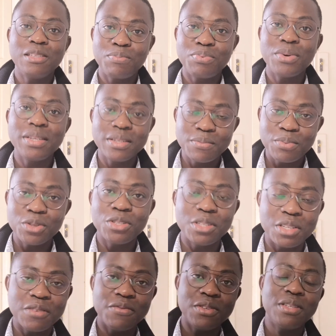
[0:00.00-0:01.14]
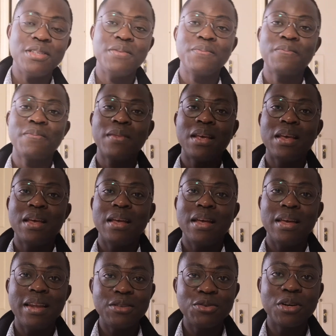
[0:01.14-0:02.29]
spreading positivity.
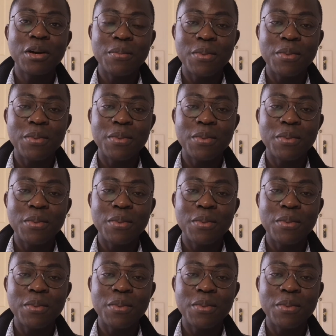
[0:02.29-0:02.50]
And I talk